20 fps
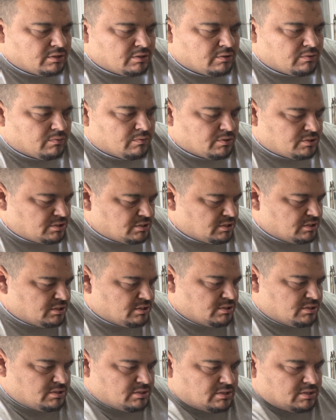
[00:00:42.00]
which
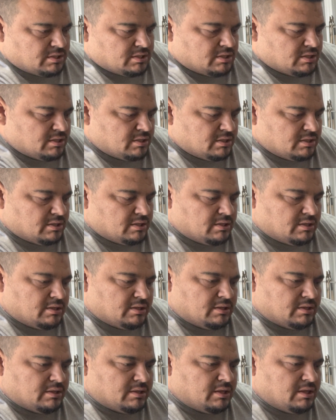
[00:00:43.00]
is
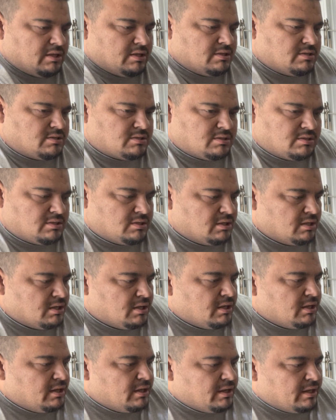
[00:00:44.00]
this,
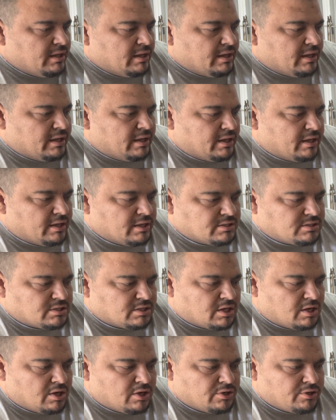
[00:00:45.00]
it's
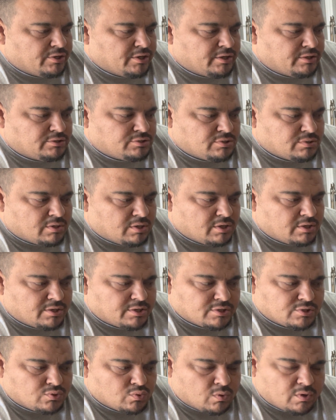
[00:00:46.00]
100 to
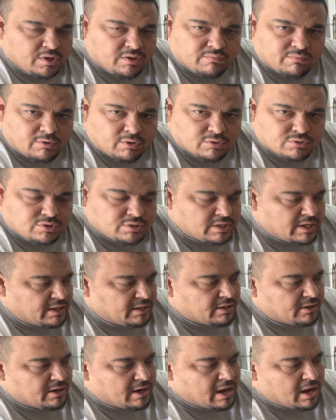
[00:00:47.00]
120 volts, and
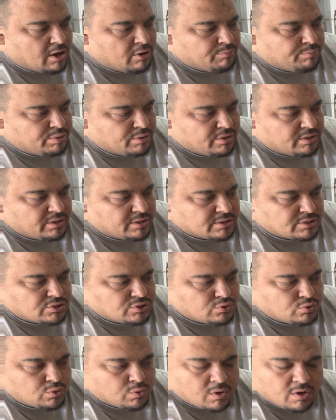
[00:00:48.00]
your output is
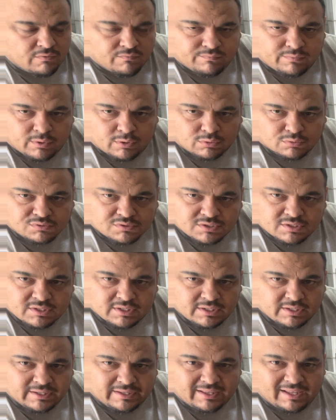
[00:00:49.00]
12 volts
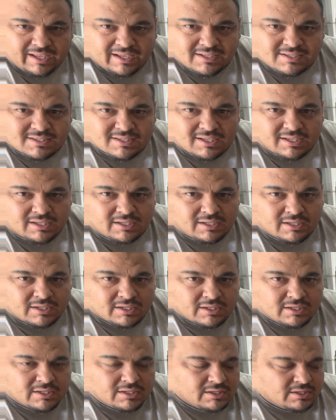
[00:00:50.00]
DC.
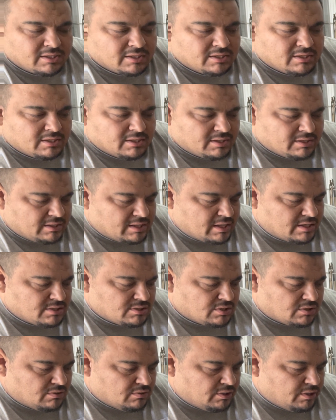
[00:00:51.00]
That is
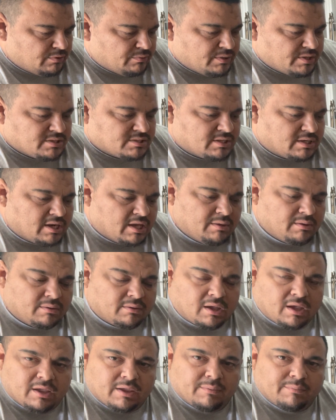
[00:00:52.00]
the only reason I
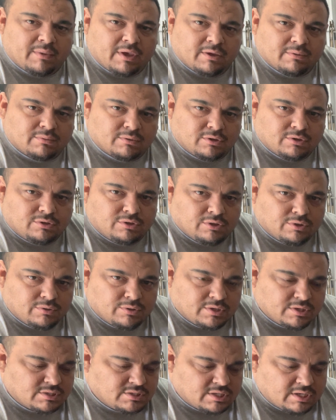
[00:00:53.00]
am able to do
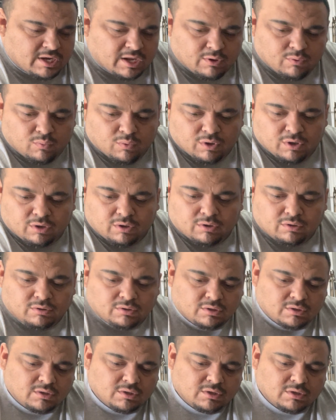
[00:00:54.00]
this, and I
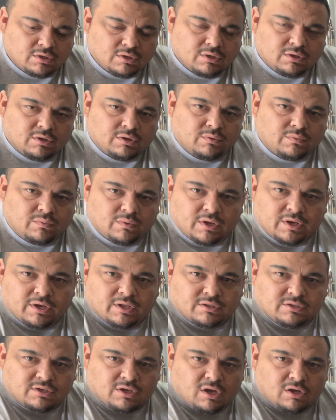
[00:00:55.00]
will run a
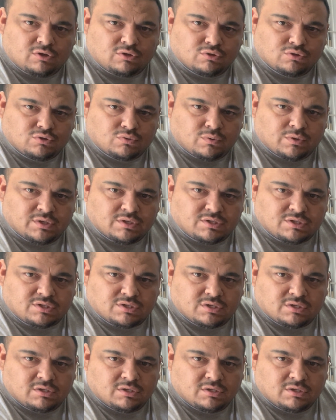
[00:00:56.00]
toggle switch